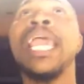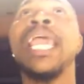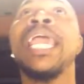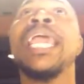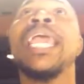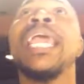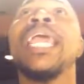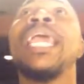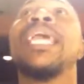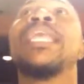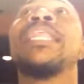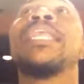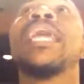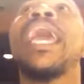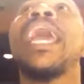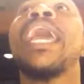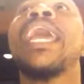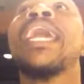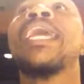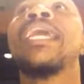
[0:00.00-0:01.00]

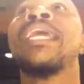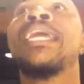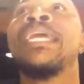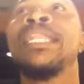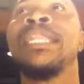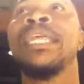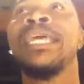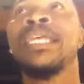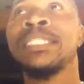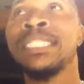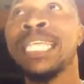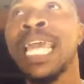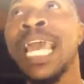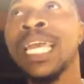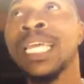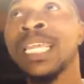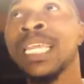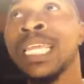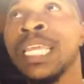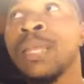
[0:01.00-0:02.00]
And in the
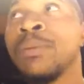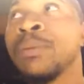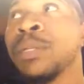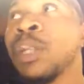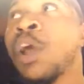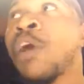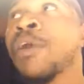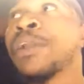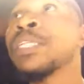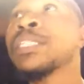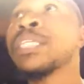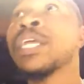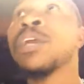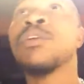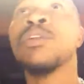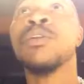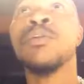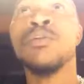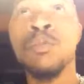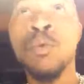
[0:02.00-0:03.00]
attack of the kingdom of darkness, they're
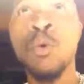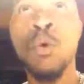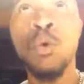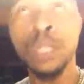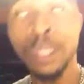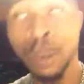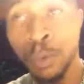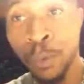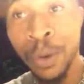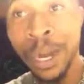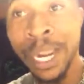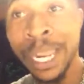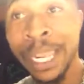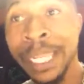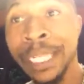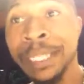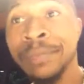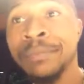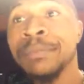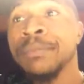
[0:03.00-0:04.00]
going to rule and
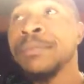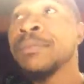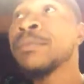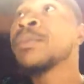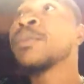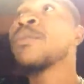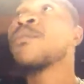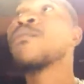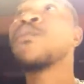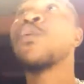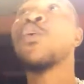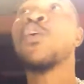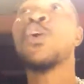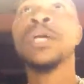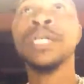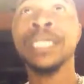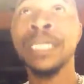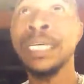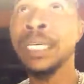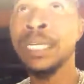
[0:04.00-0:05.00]
reign
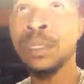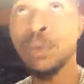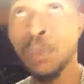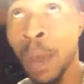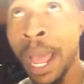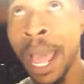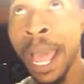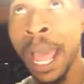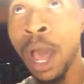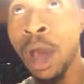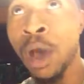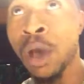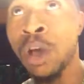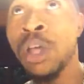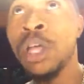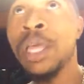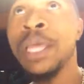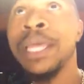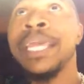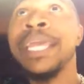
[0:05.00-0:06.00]
for a good while.
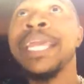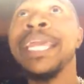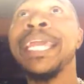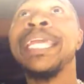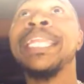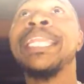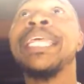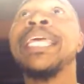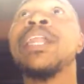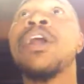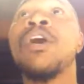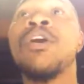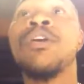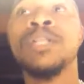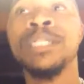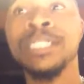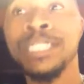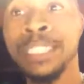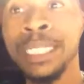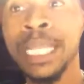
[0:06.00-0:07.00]
And then
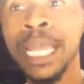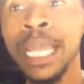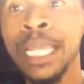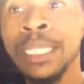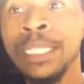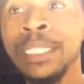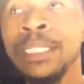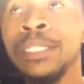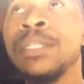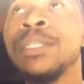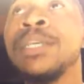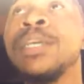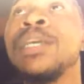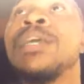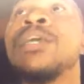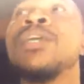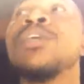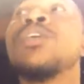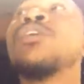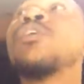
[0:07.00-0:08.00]
all of a sudden,
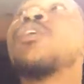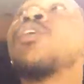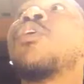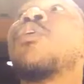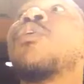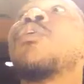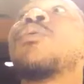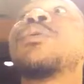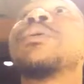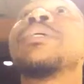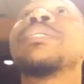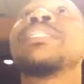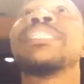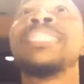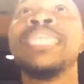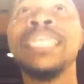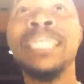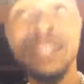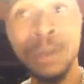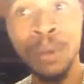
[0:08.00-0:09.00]
you know,
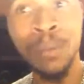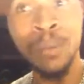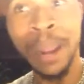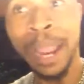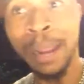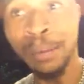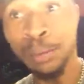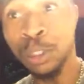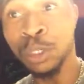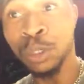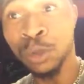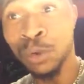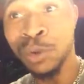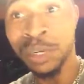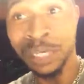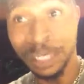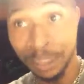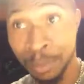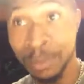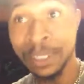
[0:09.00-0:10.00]
then the rapture is
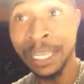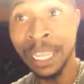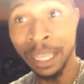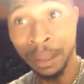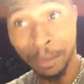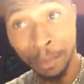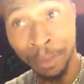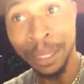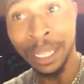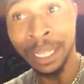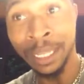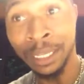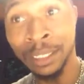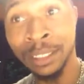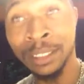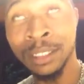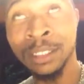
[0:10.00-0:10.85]
going to take place.